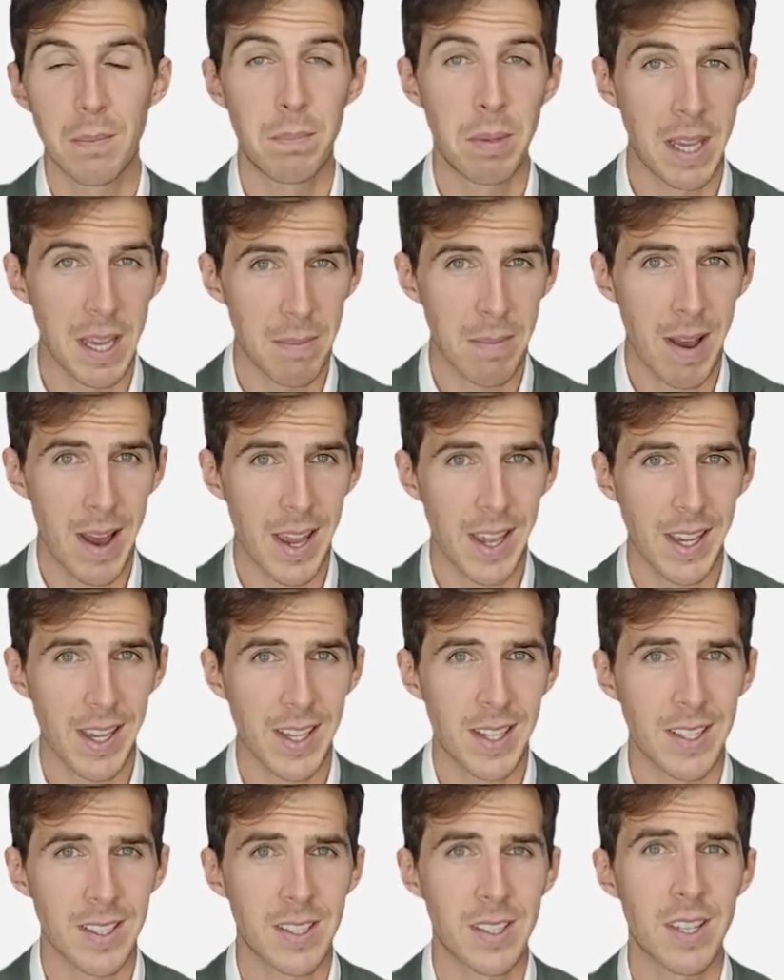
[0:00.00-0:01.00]
BMI
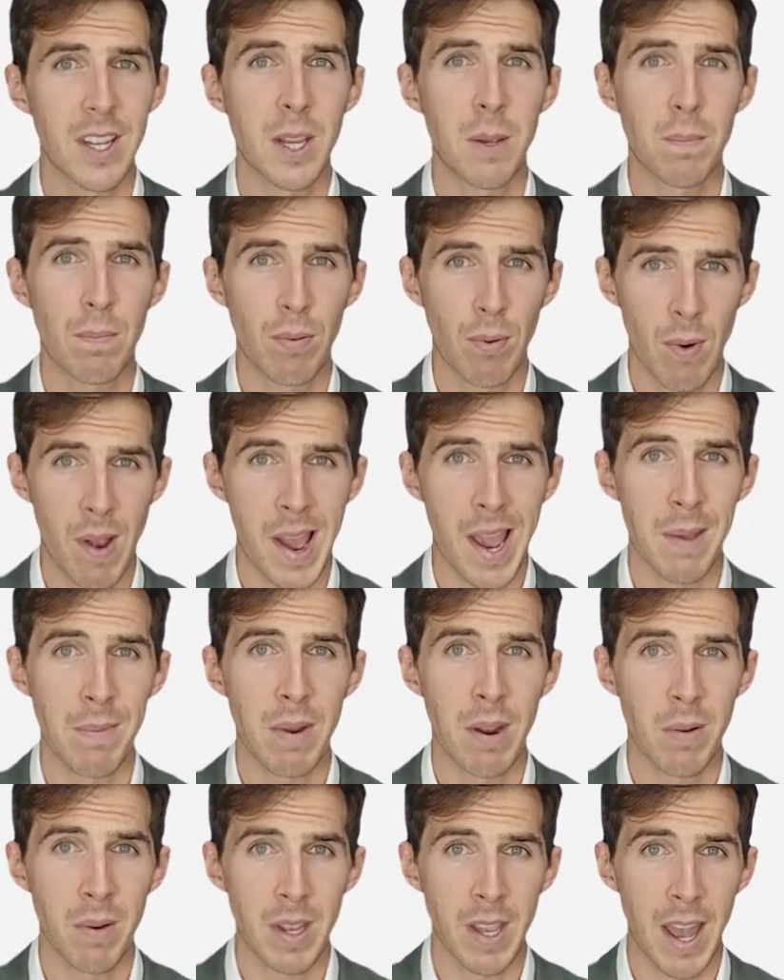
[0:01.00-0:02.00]
is the
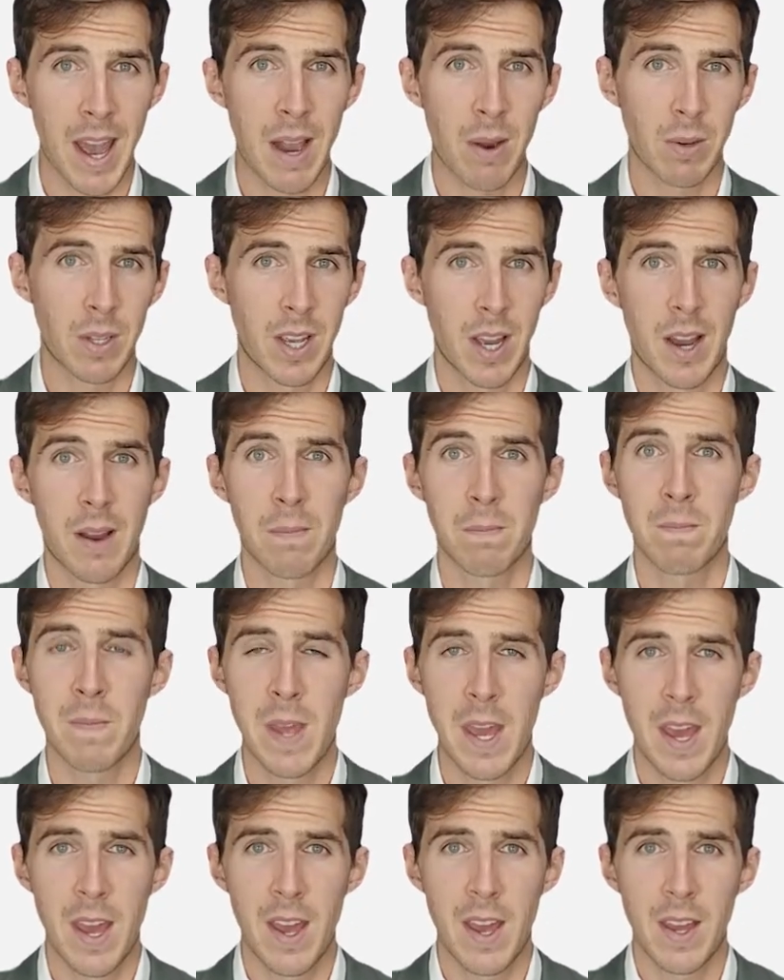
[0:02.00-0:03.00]
primary
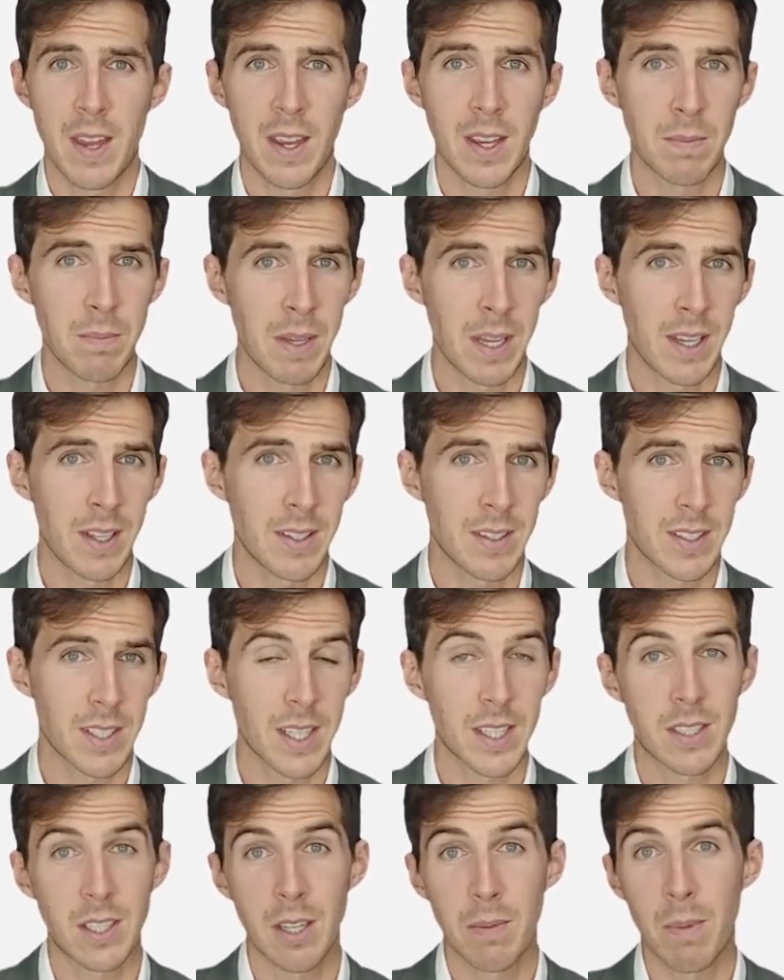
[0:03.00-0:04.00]
outcome. It means
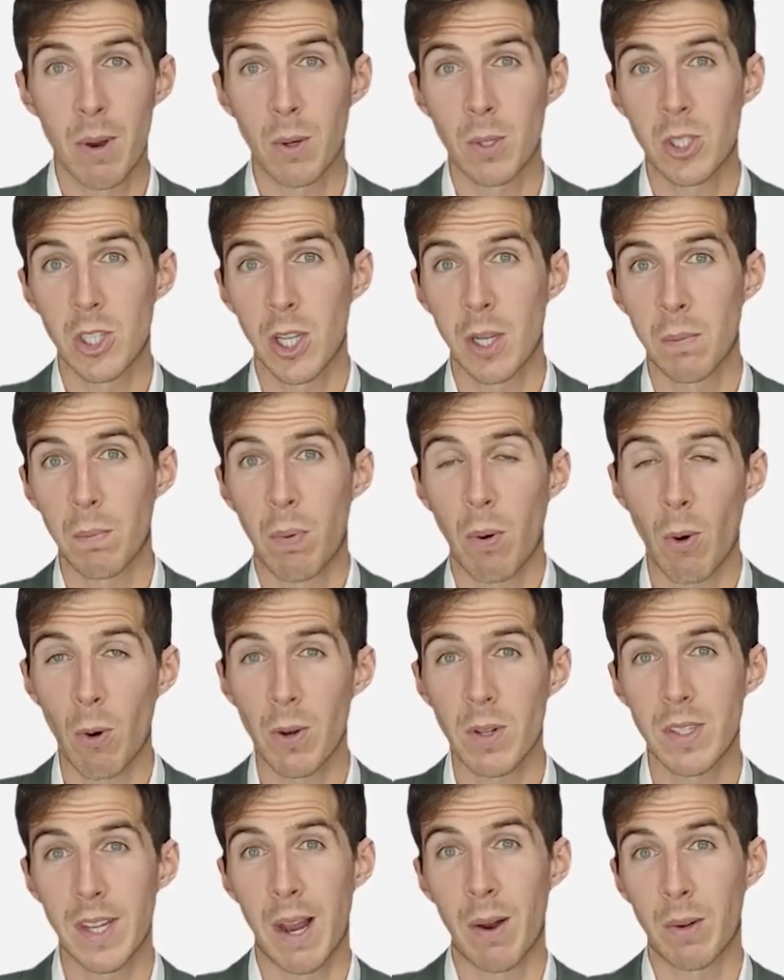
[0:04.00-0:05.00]
it's the most
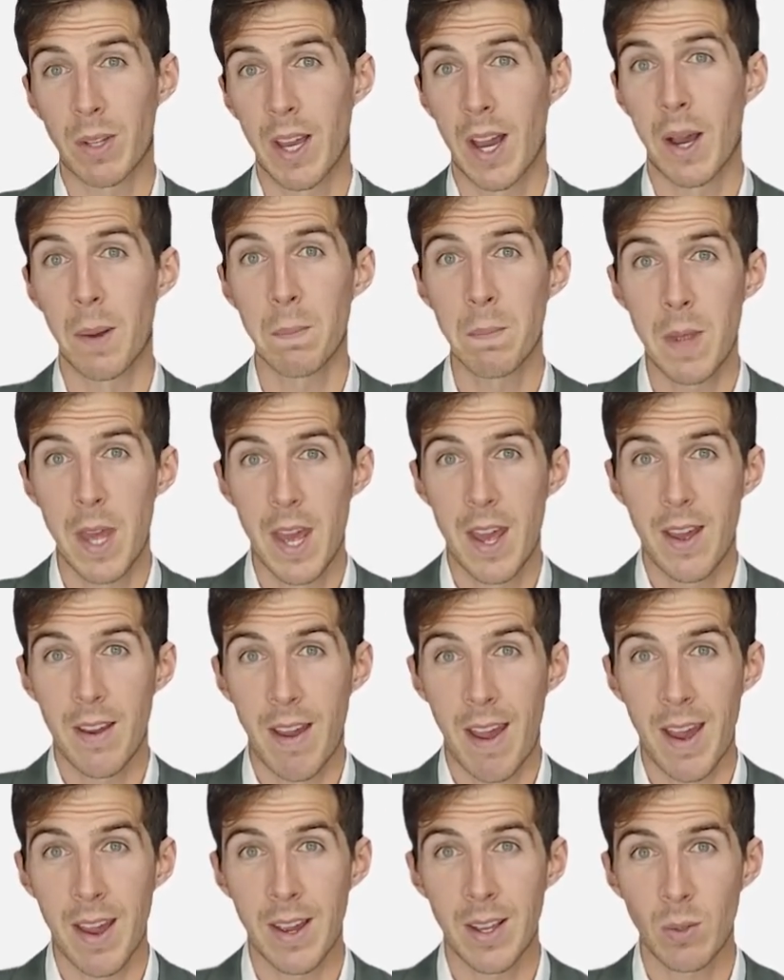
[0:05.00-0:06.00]
important outcome,
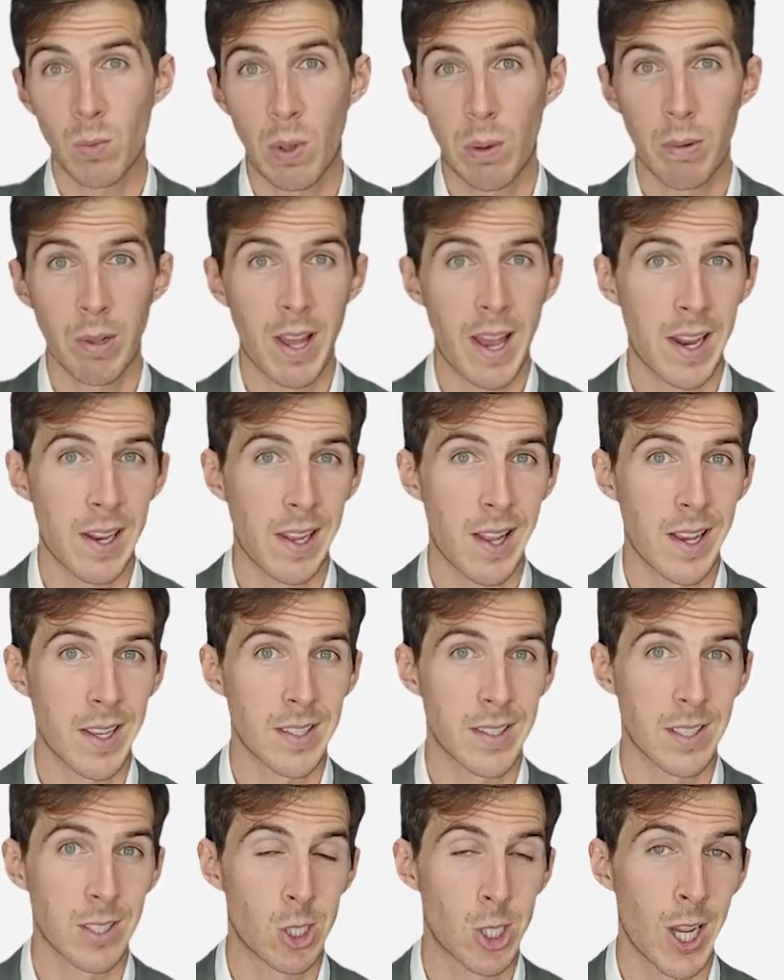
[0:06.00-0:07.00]
and we will
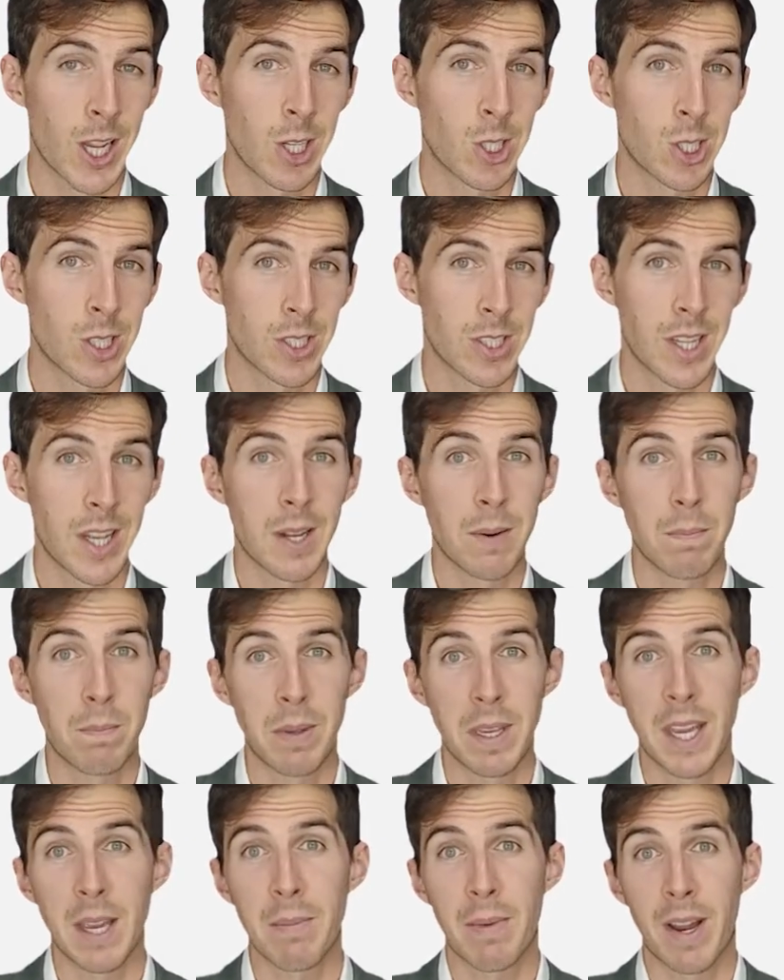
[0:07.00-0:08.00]
analyze the changes in
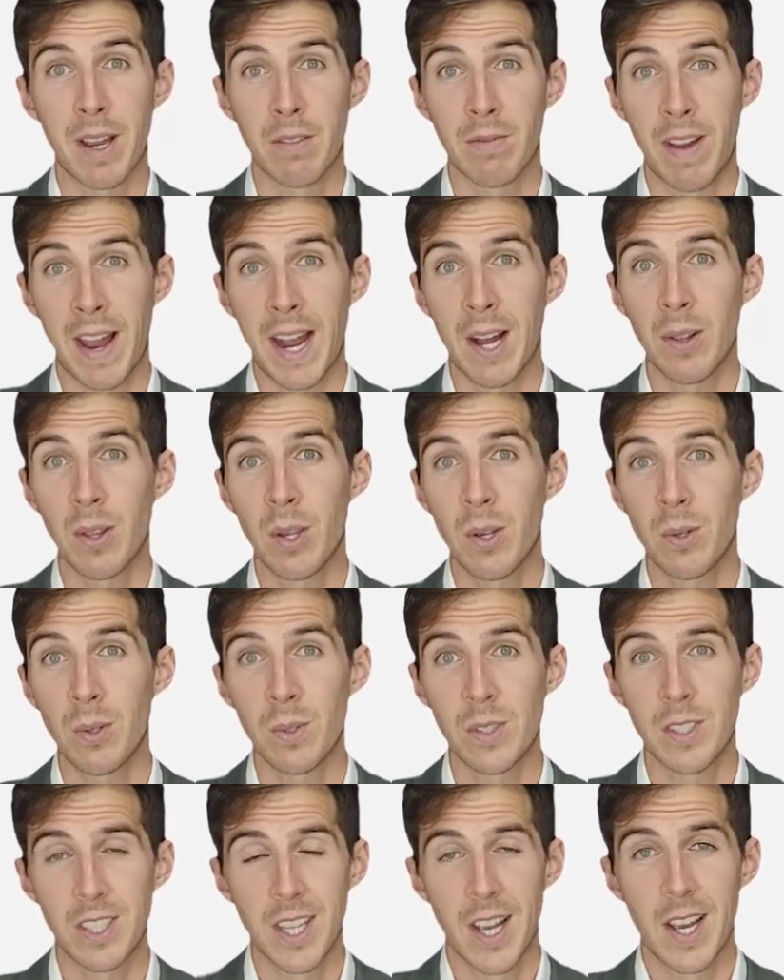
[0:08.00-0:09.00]
BMI
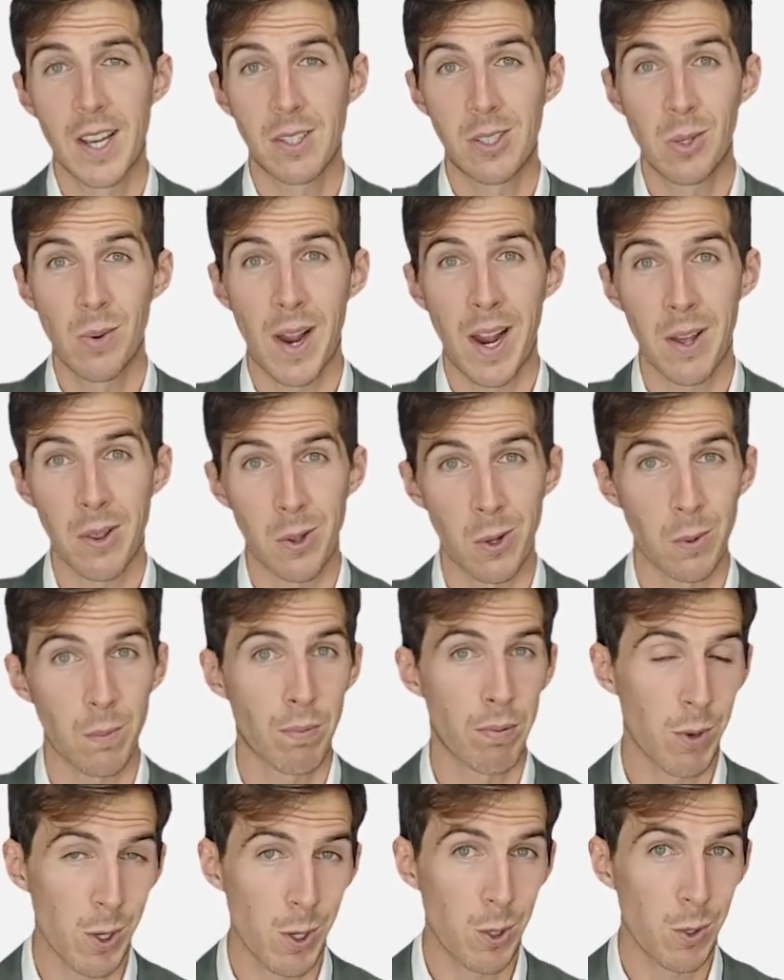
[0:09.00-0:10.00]
values to either
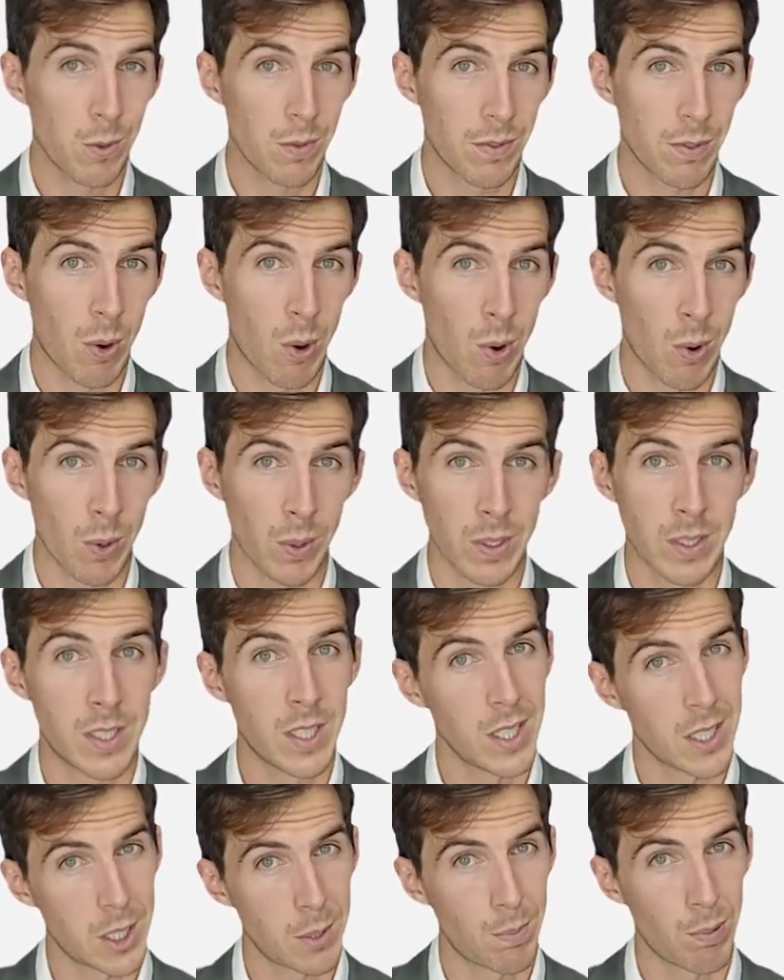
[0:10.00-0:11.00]
prove or
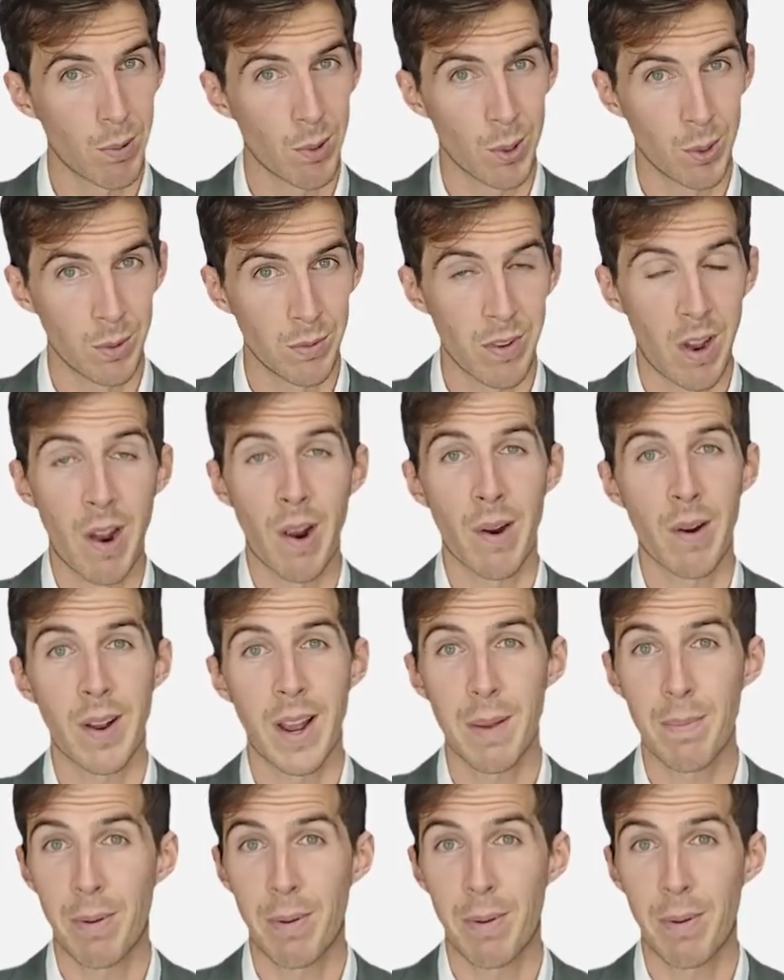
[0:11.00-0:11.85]
disprove our